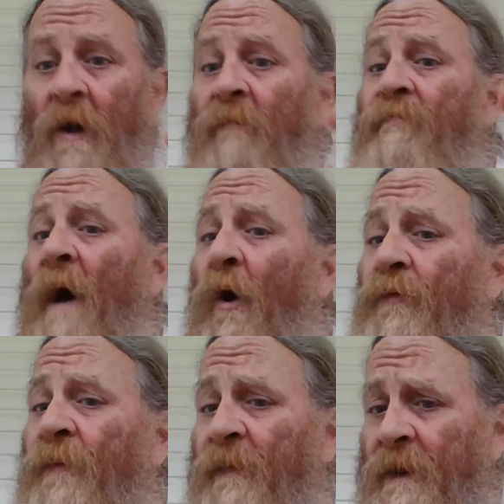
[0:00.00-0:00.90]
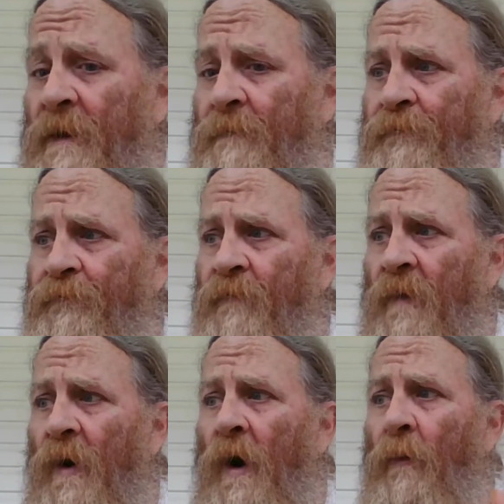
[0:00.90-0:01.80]
Both of them
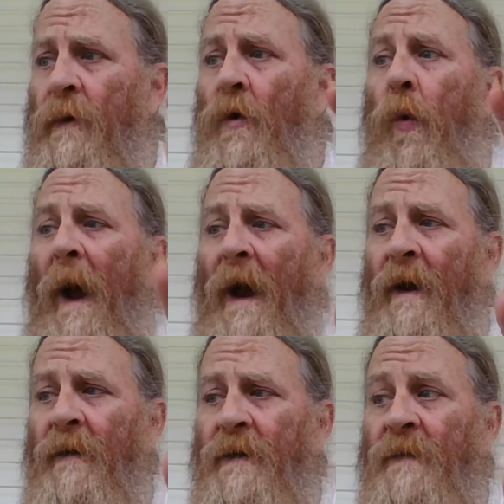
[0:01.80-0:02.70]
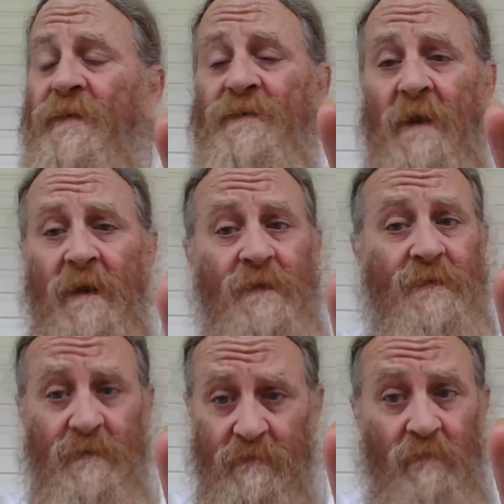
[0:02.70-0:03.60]
are required of the
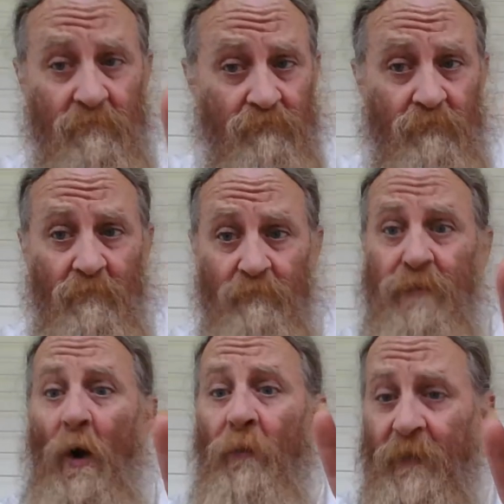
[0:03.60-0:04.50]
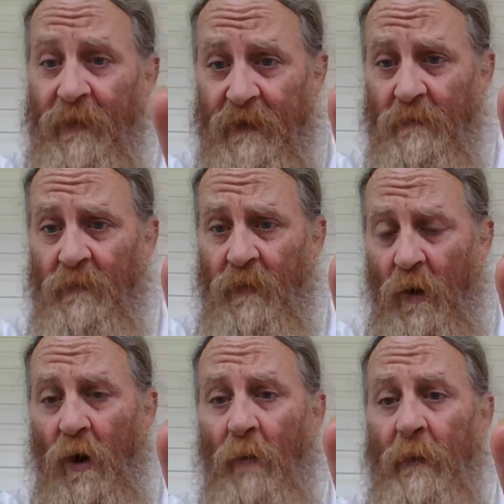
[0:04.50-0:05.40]
saints. Both of them
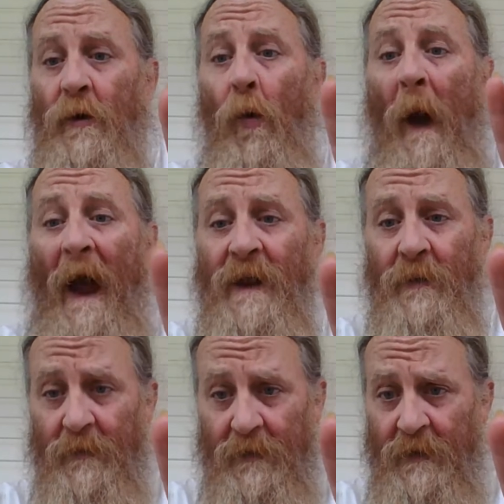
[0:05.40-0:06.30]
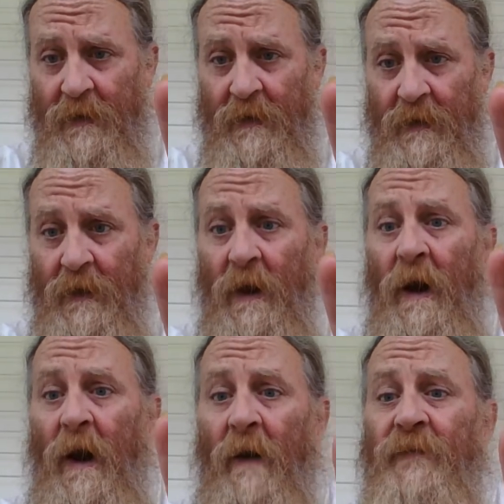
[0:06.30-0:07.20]
are required
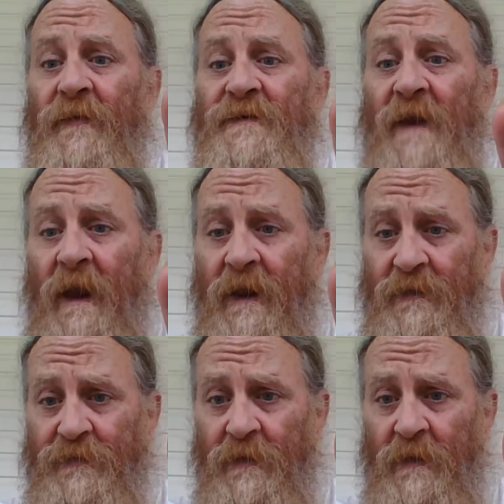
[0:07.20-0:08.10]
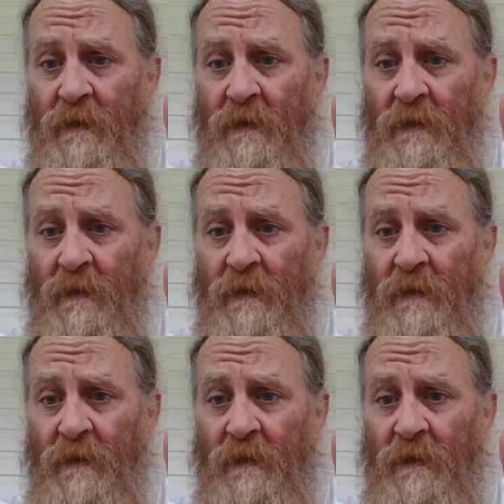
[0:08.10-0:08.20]
of the saints.